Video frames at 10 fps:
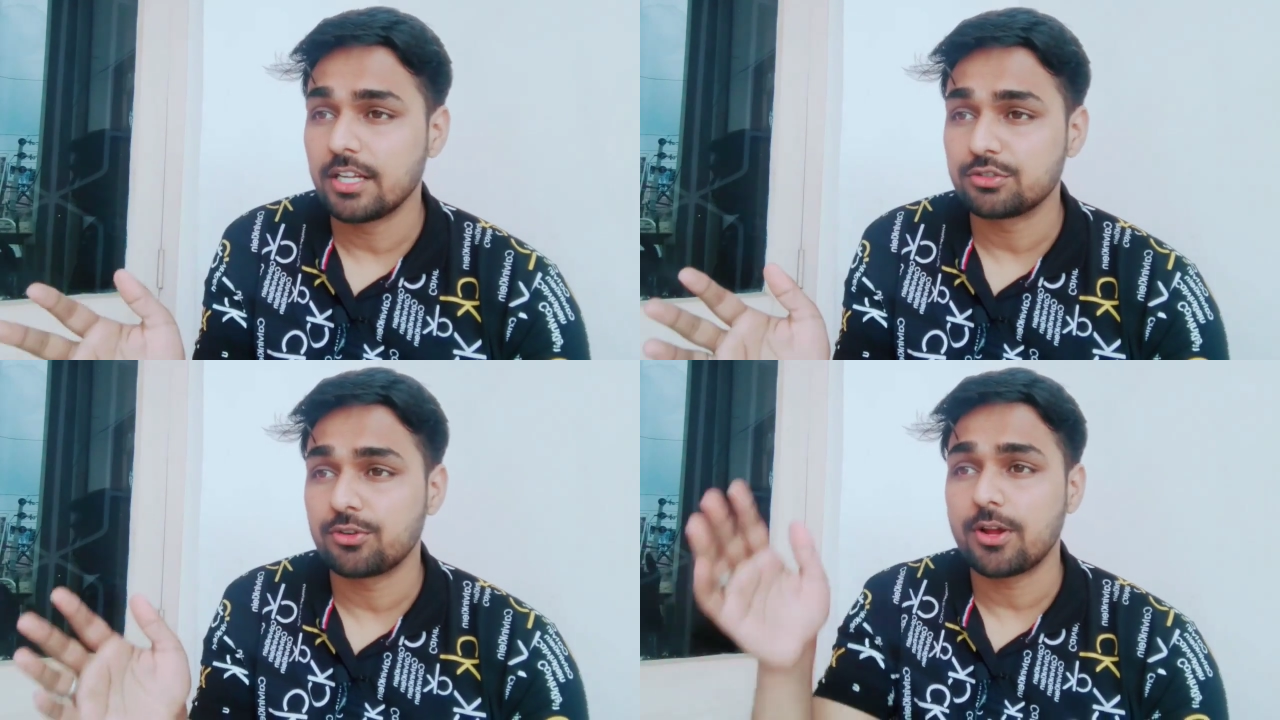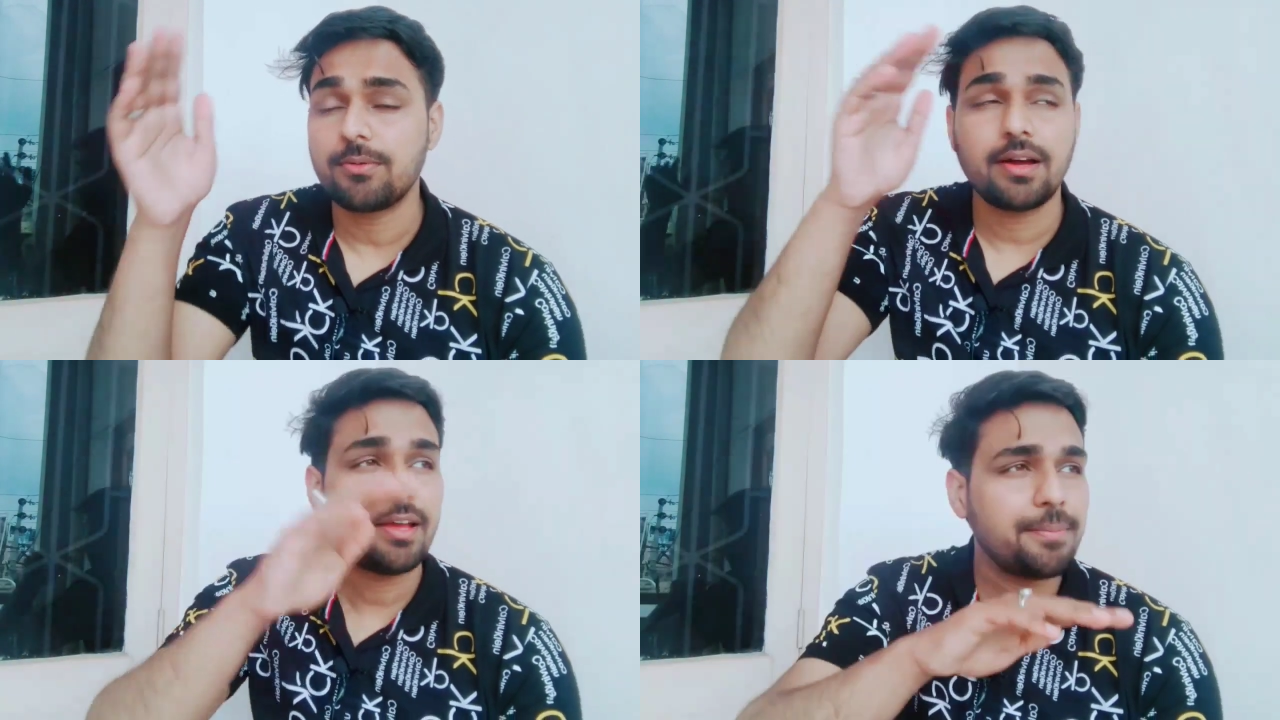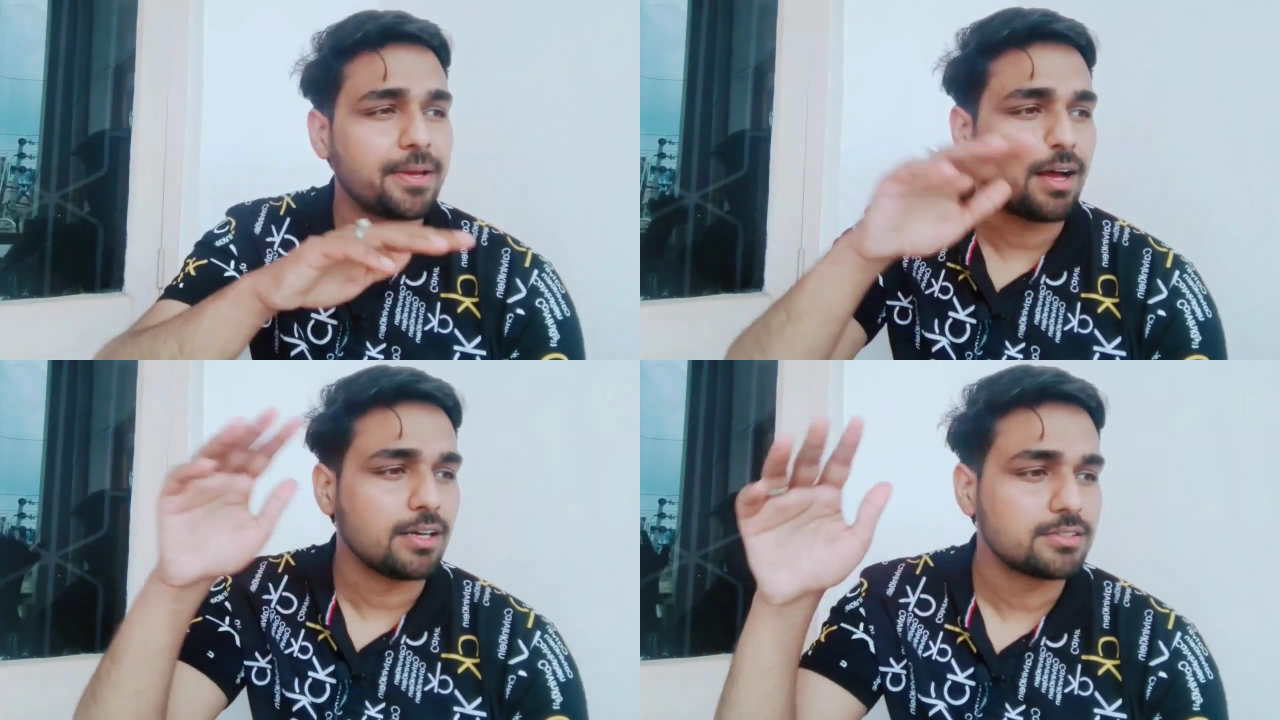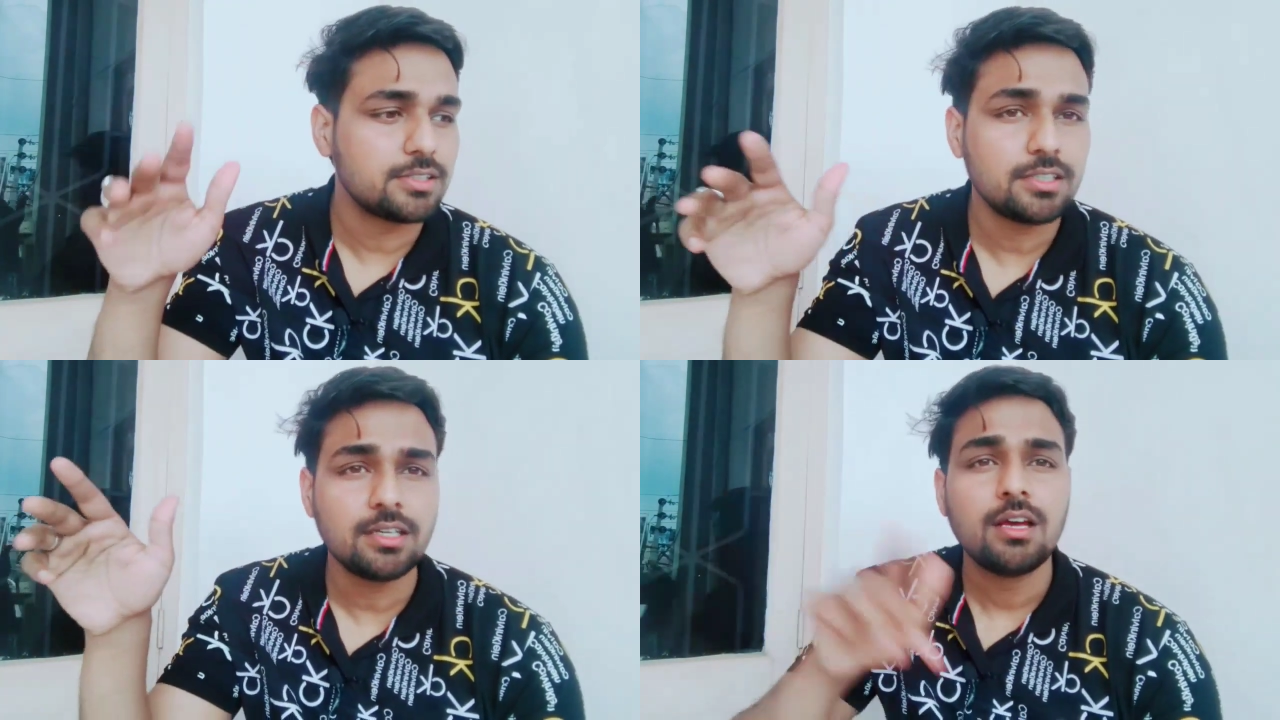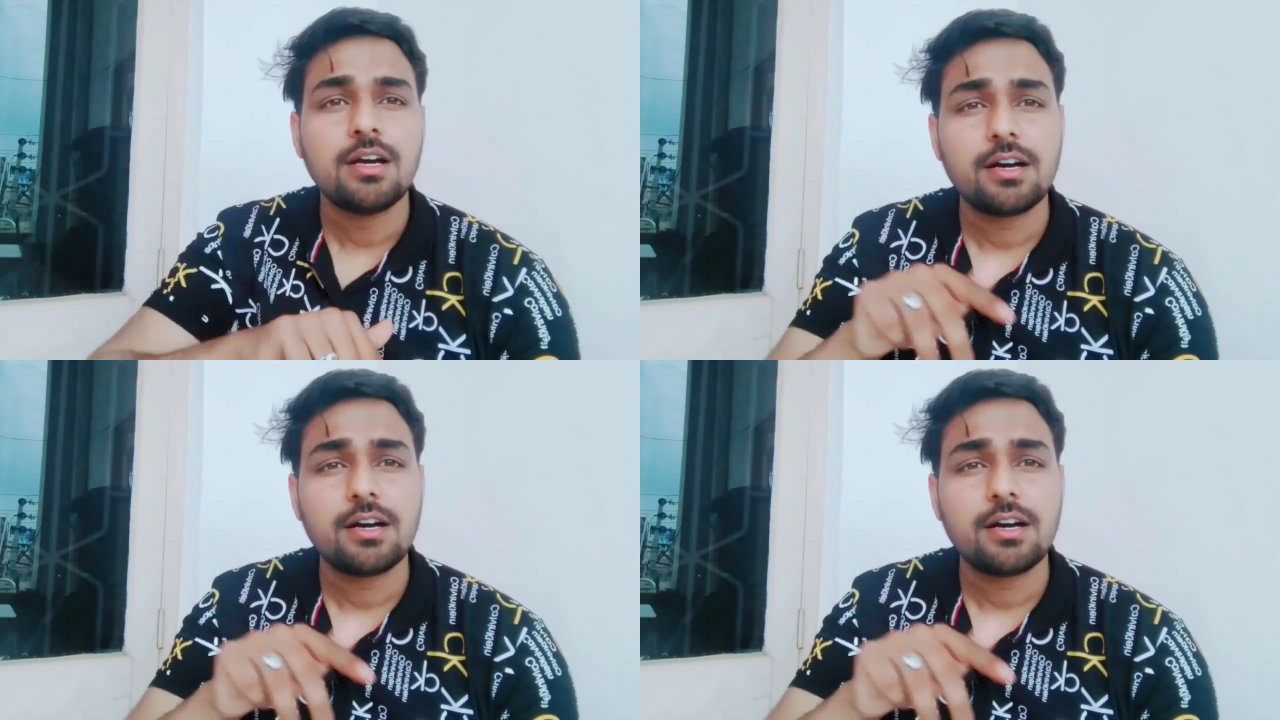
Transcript: then Surabaya, Bekasi,